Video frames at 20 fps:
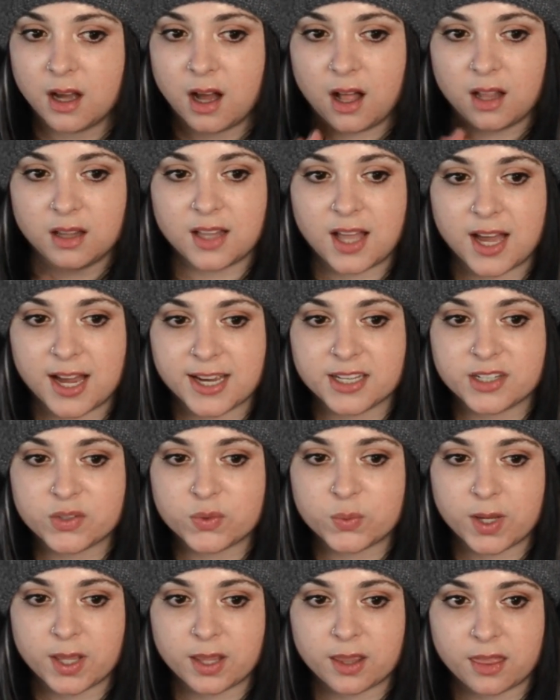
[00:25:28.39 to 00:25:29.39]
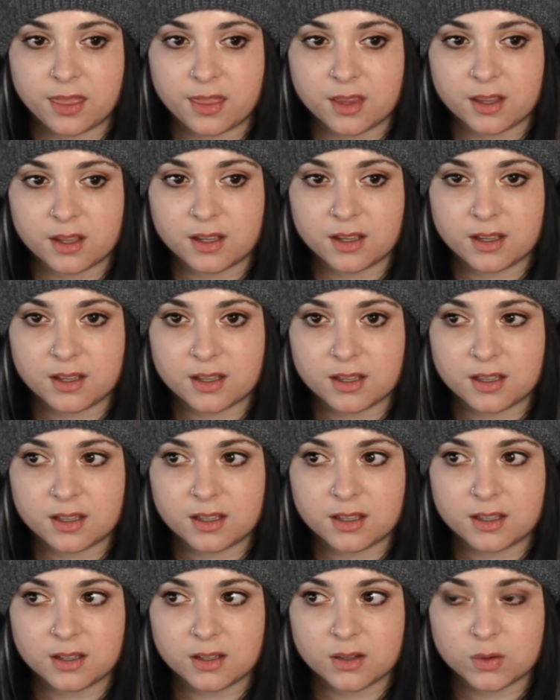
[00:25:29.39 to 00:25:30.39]
aligned with
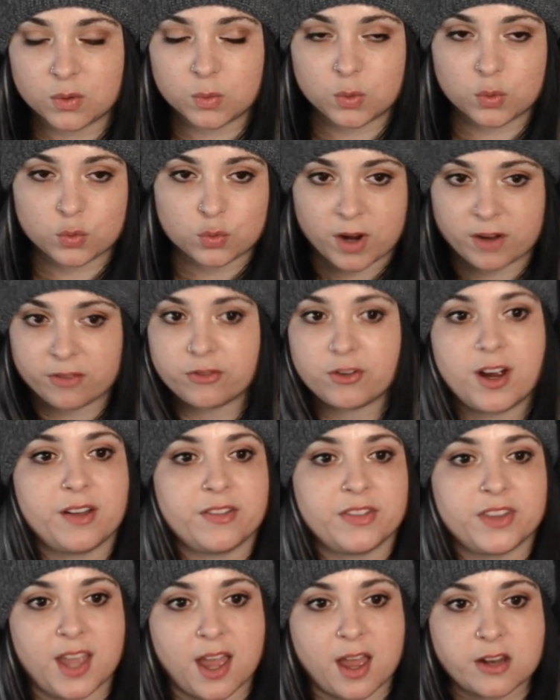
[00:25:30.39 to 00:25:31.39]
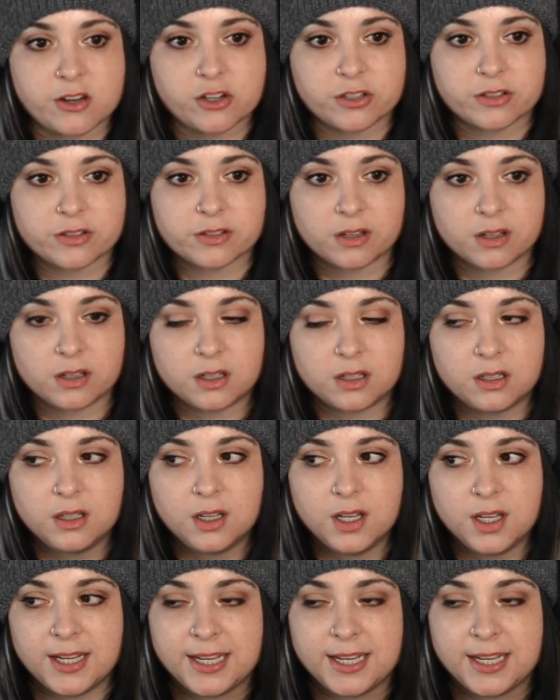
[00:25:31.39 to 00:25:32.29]
the rough around the edges girl.